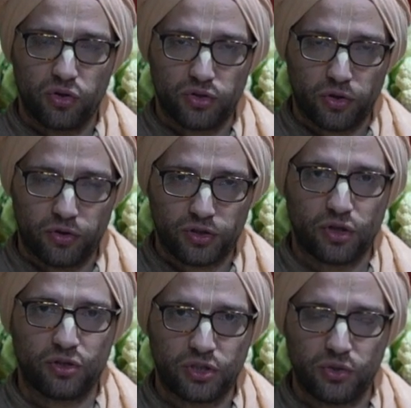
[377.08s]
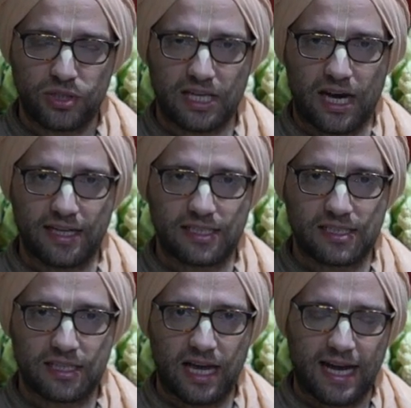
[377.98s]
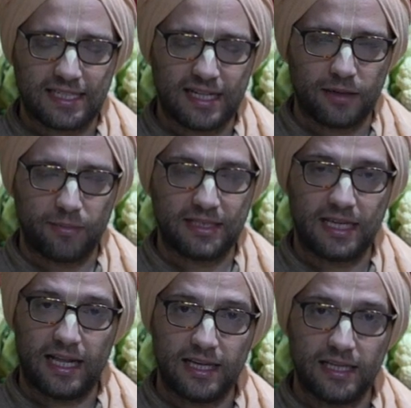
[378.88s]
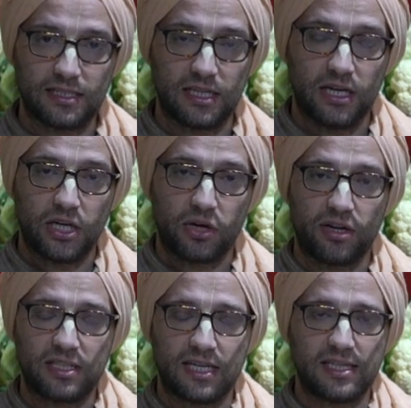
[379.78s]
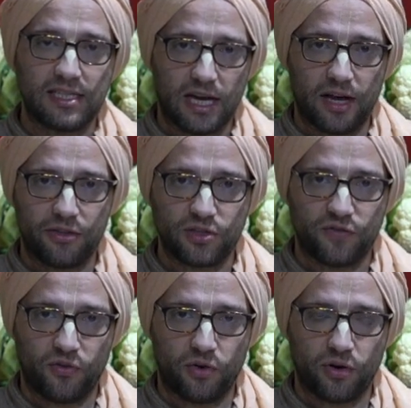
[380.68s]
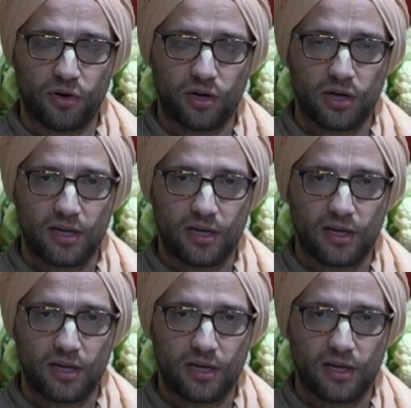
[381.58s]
so there's those two sides. The ass-like mentality is criticizing others for